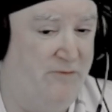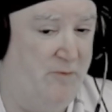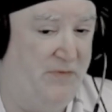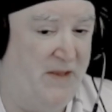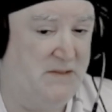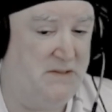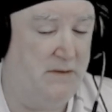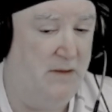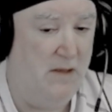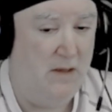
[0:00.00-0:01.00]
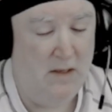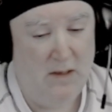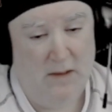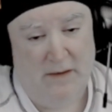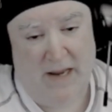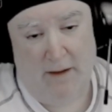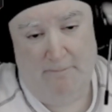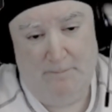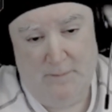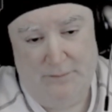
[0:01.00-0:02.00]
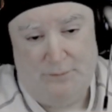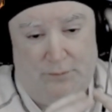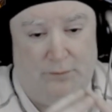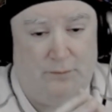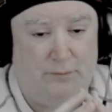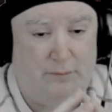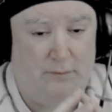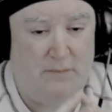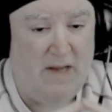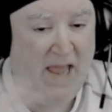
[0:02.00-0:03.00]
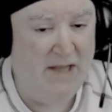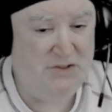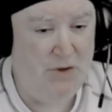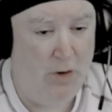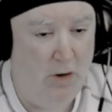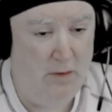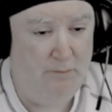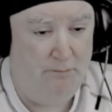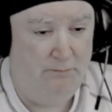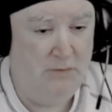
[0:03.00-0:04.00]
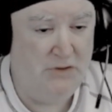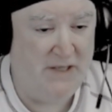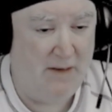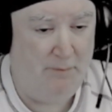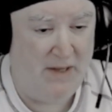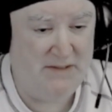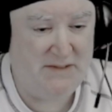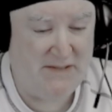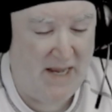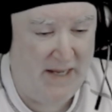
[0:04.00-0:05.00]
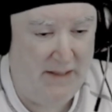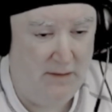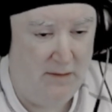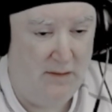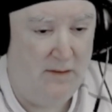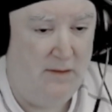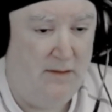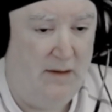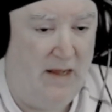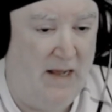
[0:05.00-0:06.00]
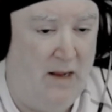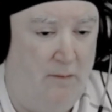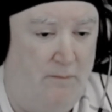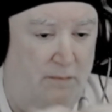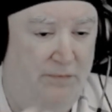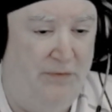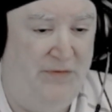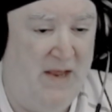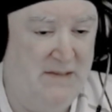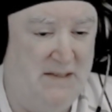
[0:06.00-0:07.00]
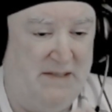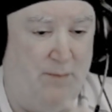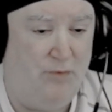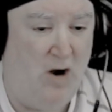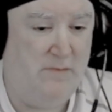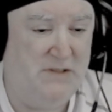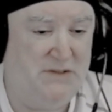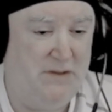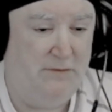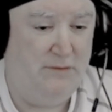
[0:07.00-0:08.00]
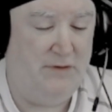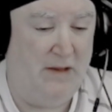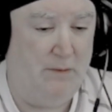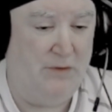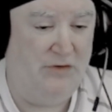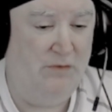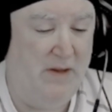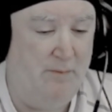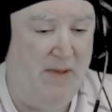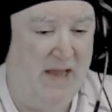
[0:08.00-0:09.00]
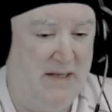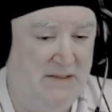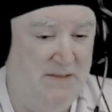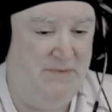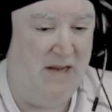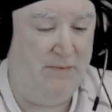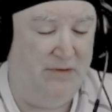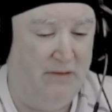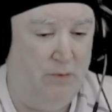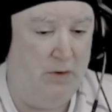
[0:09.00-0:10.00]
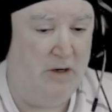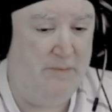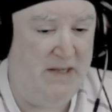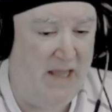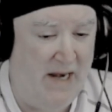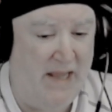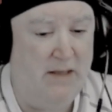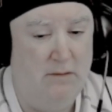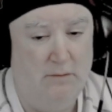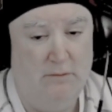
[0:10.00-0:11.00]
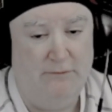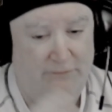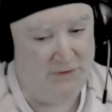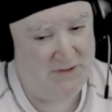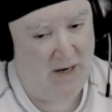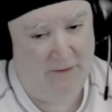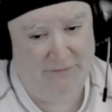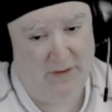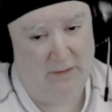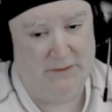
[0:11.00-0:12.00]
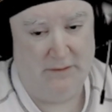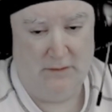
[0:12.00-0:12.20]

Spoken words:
for Bethesda. Now, as you heard Lieutenant Buzz say, things that they promised that they were doing back in September that we were going to be getting for Starfield.